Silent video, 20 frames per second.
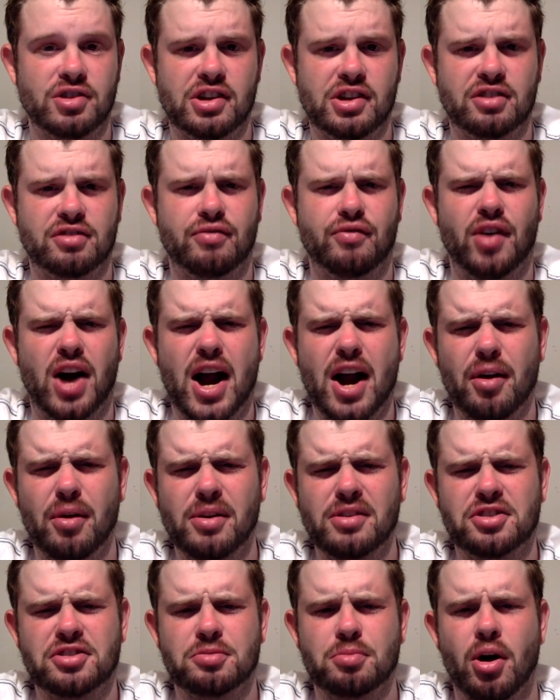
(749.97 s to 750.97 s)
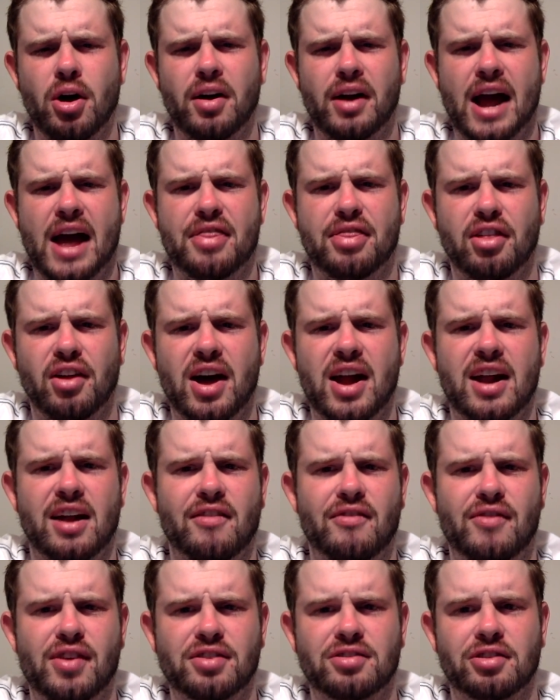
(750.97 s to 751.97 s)
He's fiery, smart,
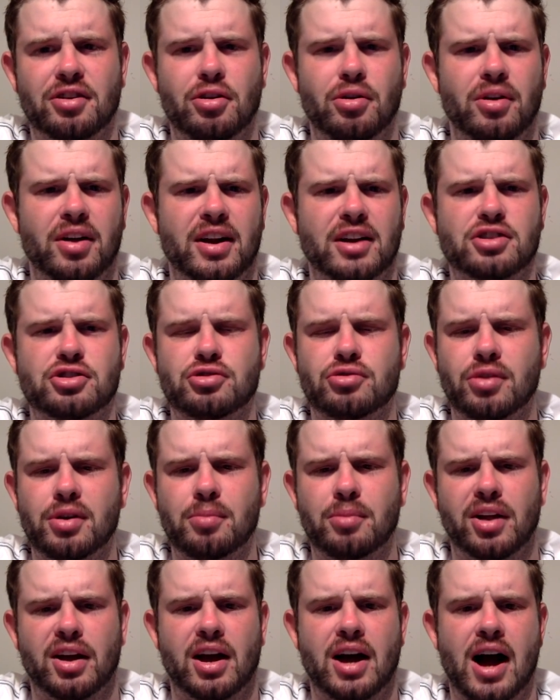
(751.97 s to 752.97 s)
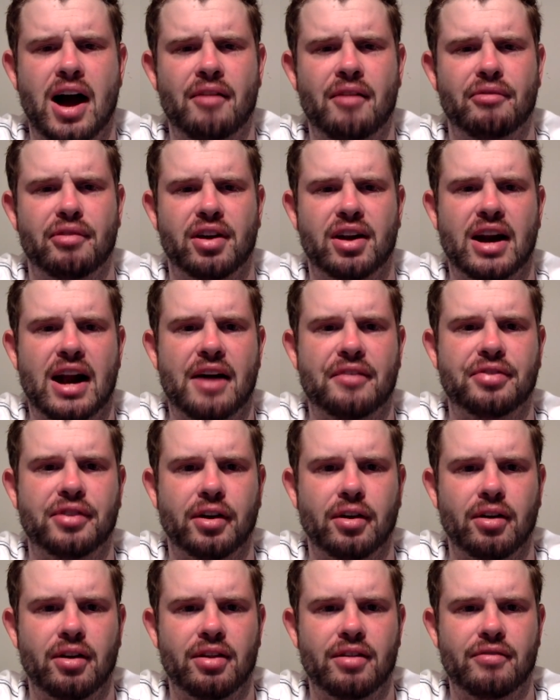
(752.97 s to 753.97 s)
athletic, physical, and extremely confident out
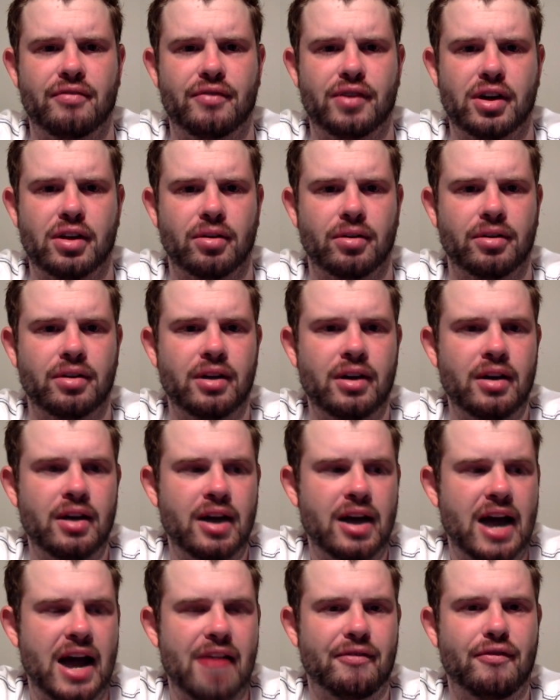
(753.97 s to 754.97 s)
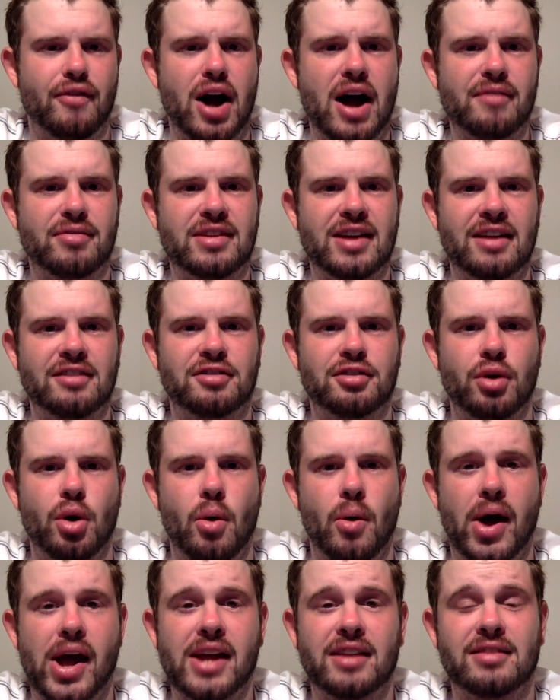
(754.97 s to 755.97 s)
there on the field. At five ten, two
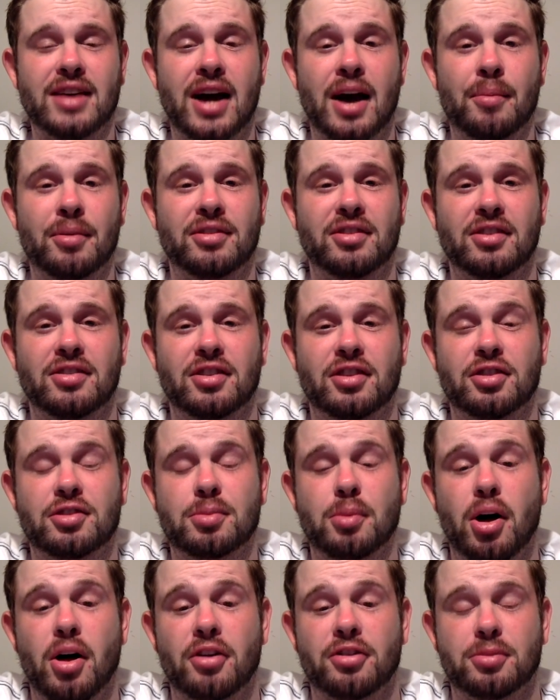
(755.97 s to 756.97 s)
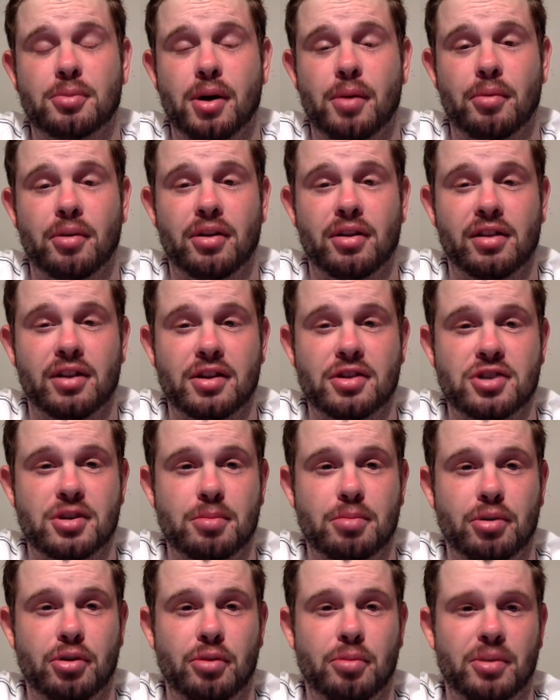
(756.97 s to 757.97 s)
oh eight, Thomas is the smallest member of the Legion
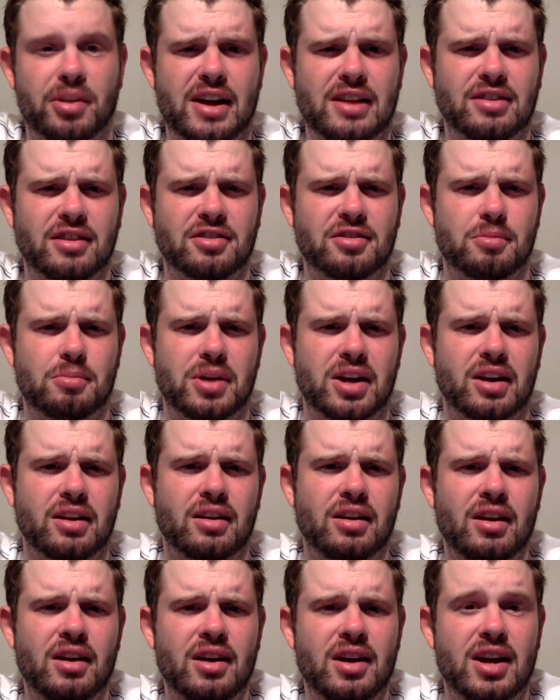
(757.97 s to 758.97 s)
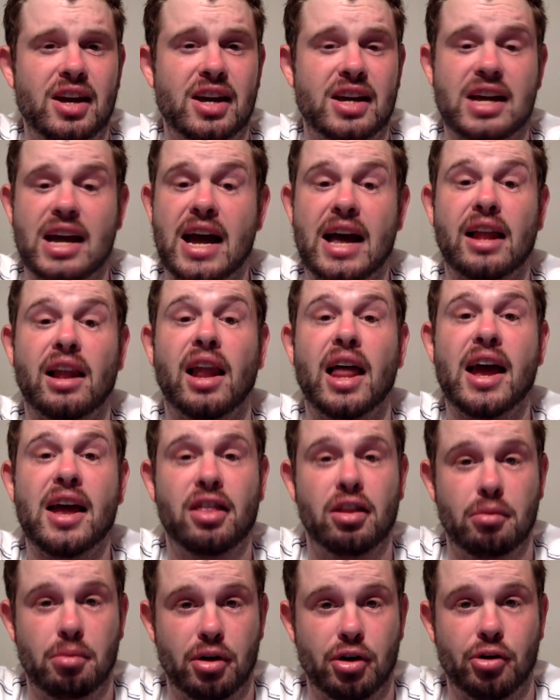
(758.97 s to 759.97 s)
of Boom, but that doesn't mean he can't lay
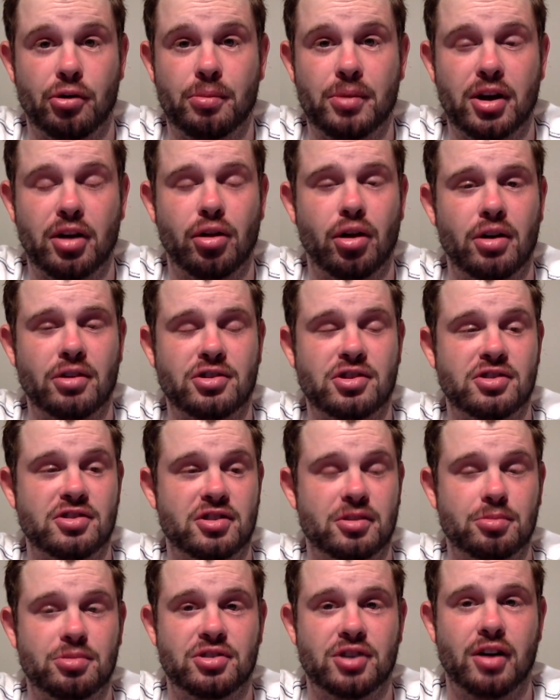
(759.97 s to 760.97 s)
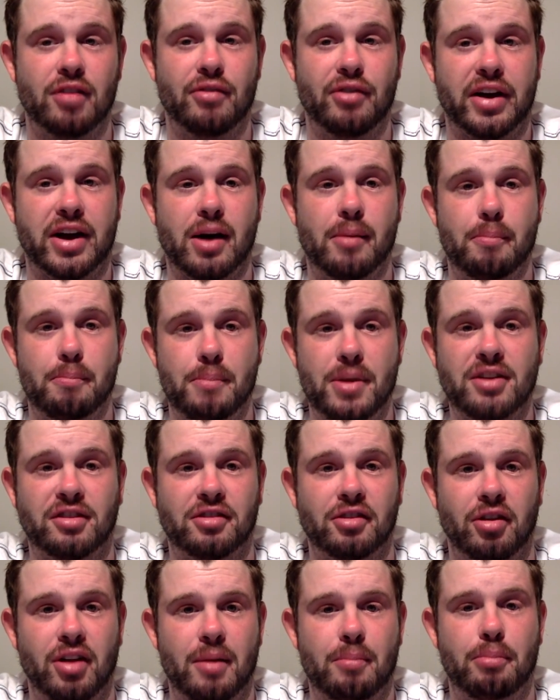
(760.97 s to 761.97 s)
the boom. He launches himself like a
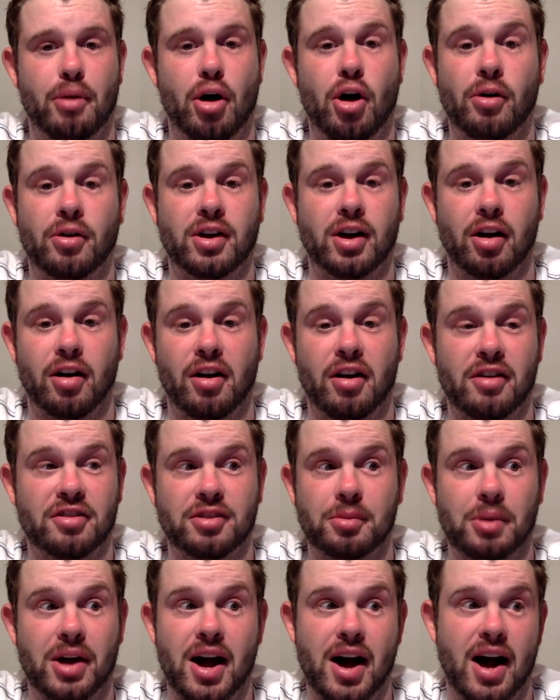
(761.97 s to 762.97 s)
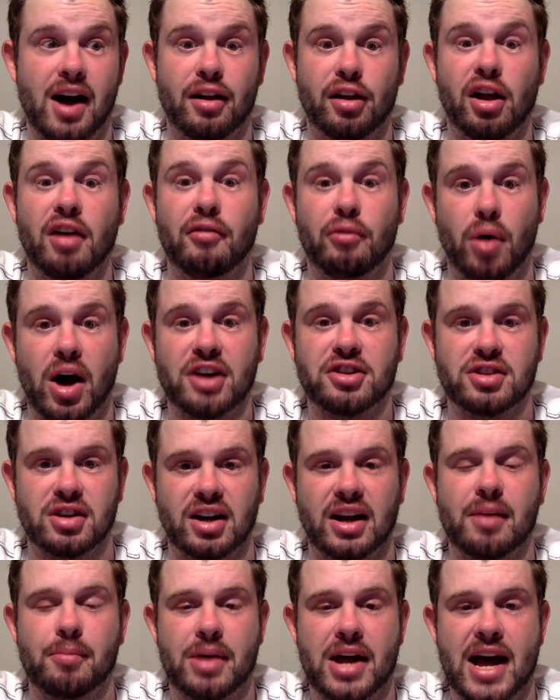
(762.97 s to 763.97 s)
missile at ball carriers. I mean, I, I love
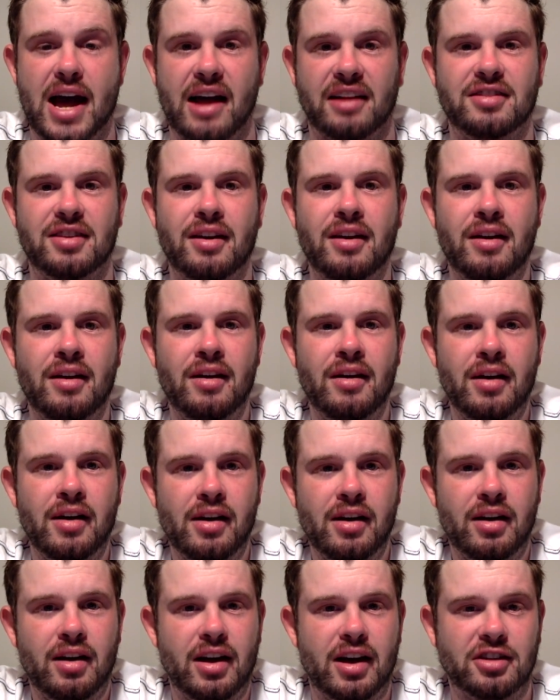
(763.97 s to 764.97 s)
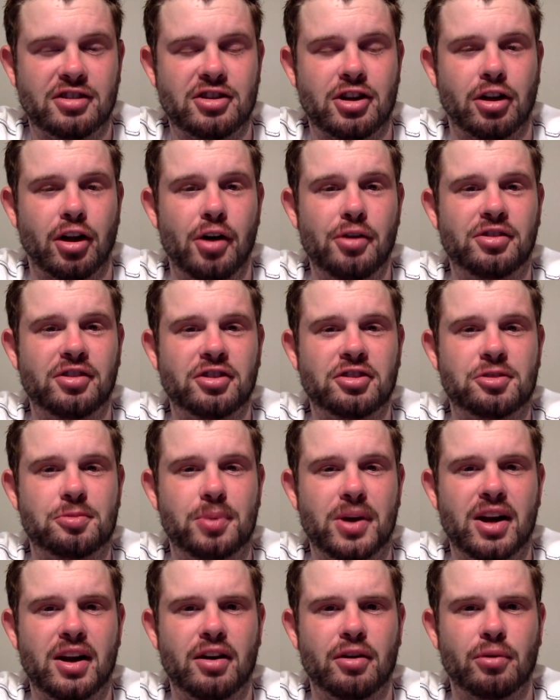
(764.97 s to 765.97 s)
watching him hit. His closing
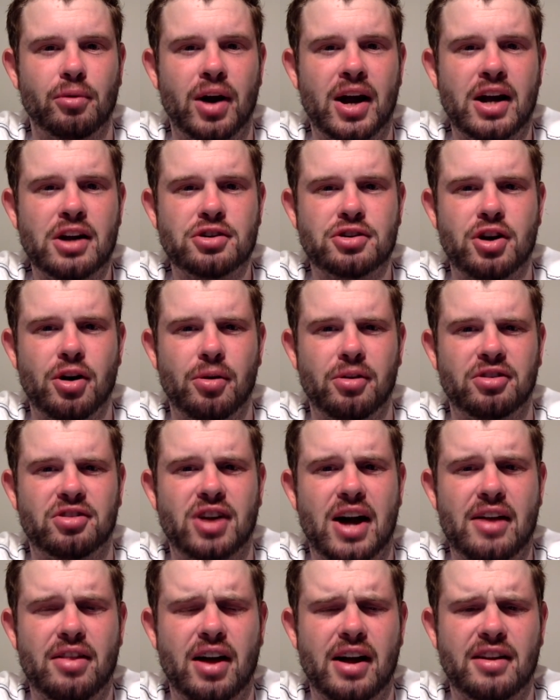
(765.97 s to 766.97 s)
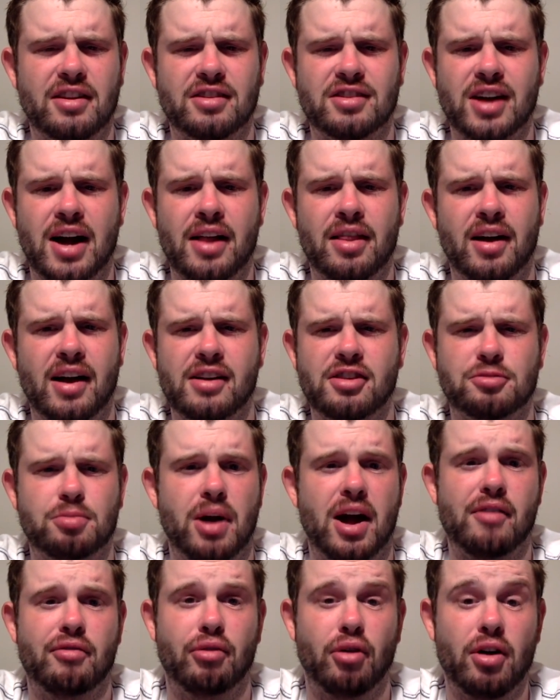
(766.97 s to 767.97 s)
speed and range going sideline to sideline is
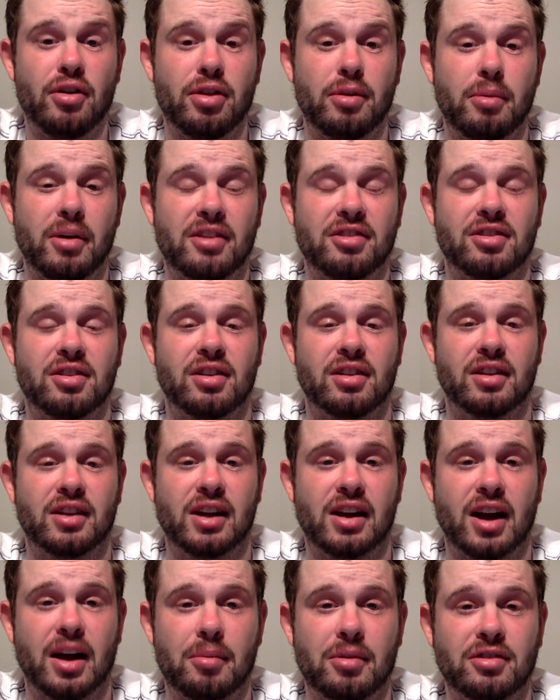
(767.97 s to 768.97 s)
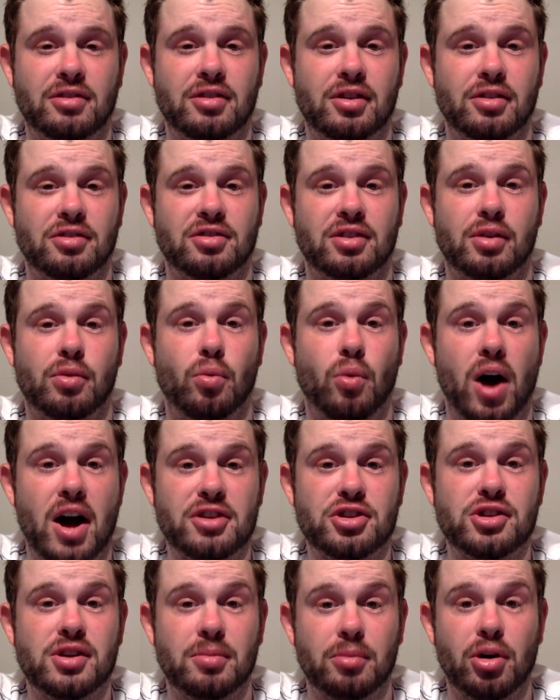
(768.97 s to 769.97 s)
by far the best in the league. I mean, seriously,
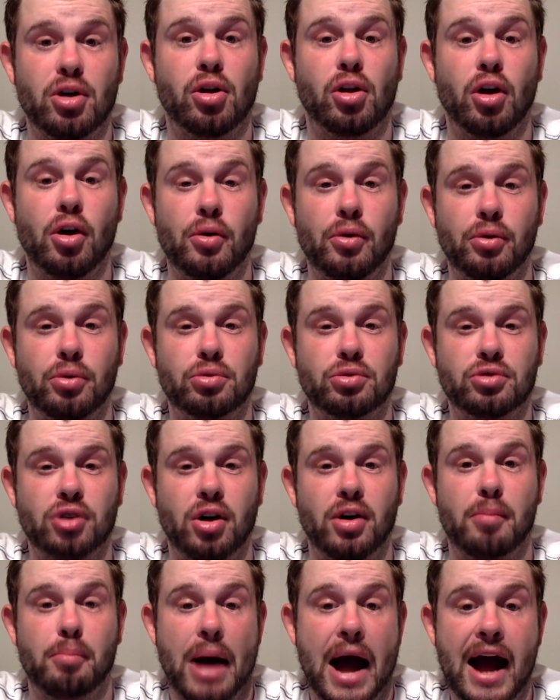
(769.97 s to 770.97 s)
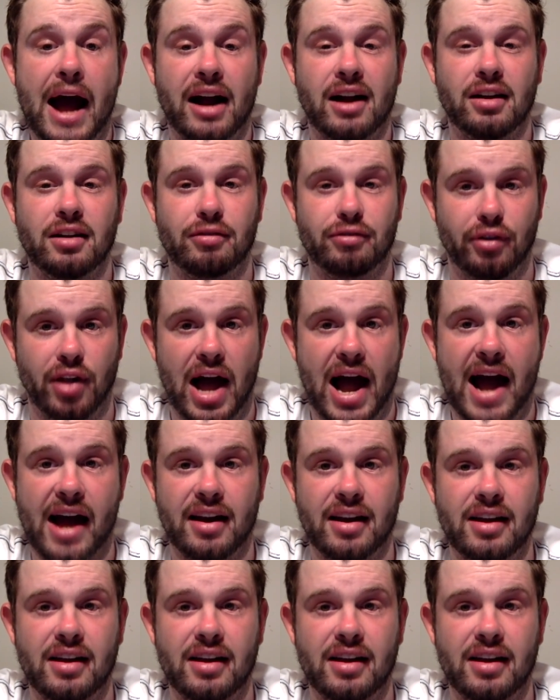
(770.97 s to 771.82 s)
watch him close on a back and a flat.